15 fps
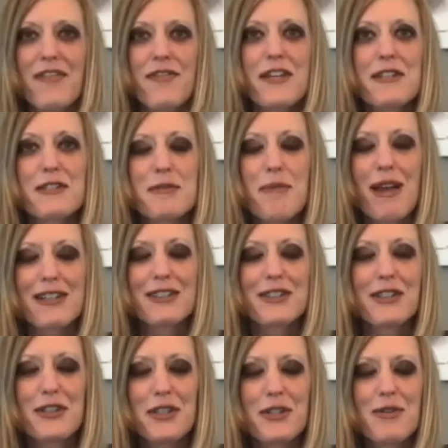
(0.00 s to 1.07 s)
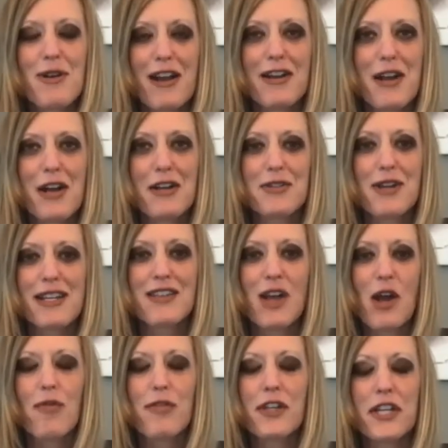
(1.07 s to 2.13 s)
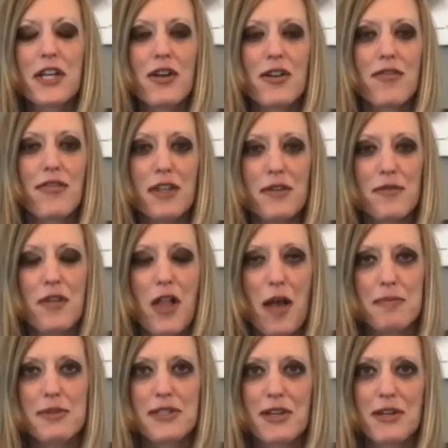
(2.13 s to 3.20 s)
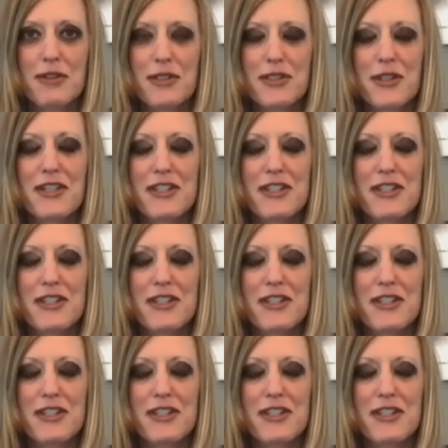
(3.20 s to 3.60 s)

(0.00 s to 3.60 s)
feel special. You are dressed. Hopefully you're in flip-flops though, so you're